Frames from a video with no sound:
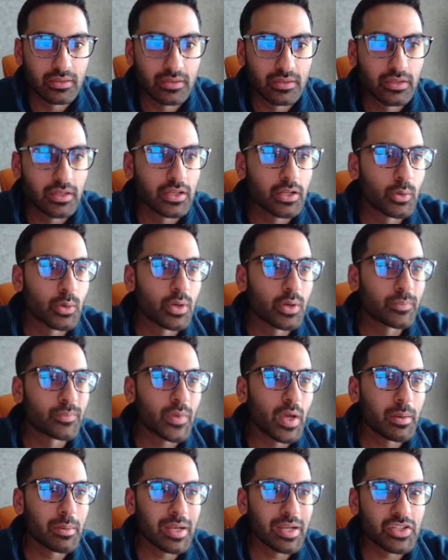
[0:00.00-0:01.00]
You know what,
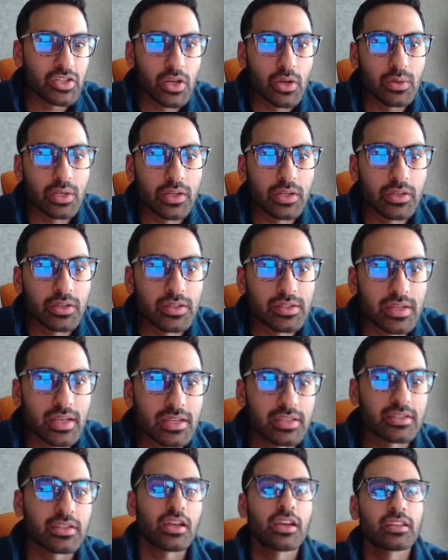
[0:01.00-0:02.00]
I'm actually only going to
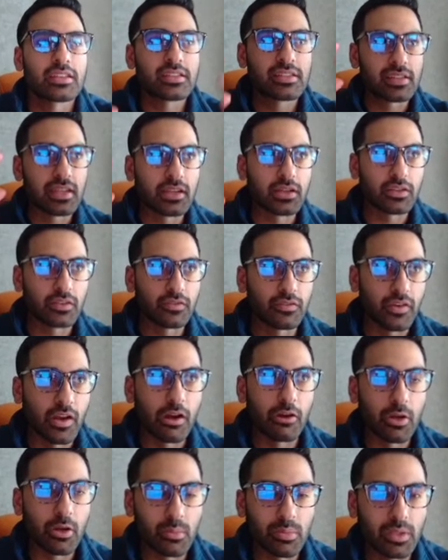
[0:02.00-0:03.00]
test a single
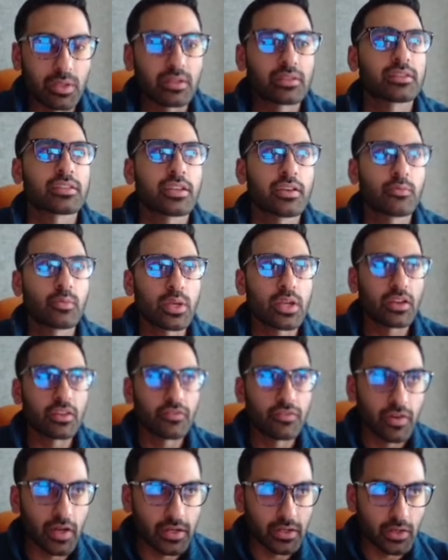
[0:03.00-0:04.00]
variable, see if we can
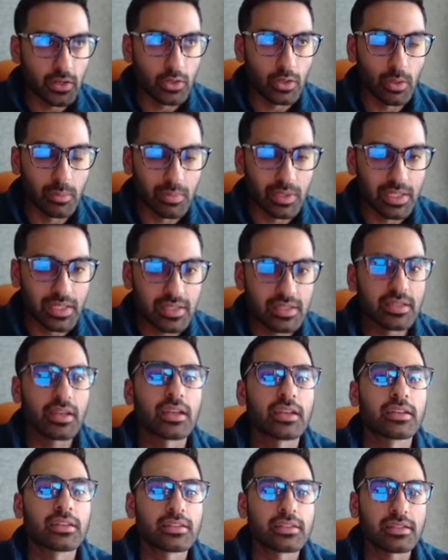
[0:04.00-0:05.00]
find anomalies
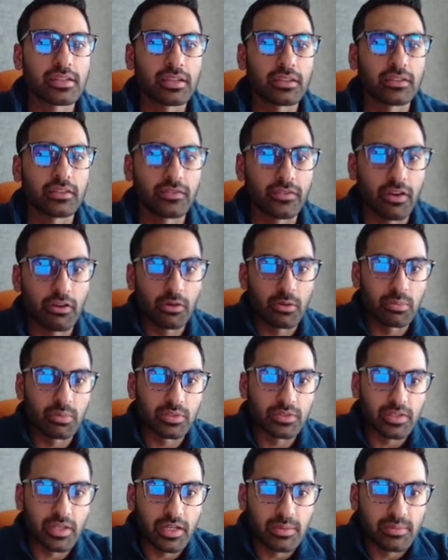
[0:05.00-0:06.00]
in a single variable
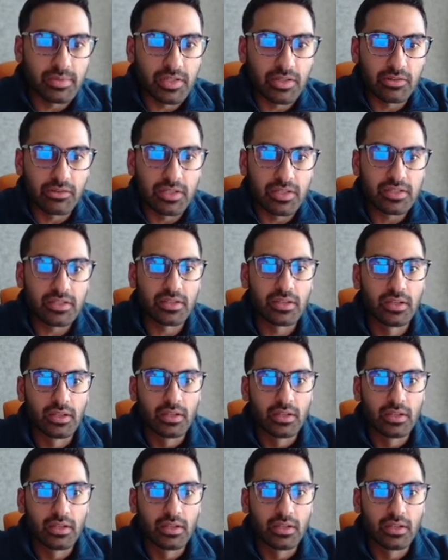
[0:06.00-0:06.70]
time series.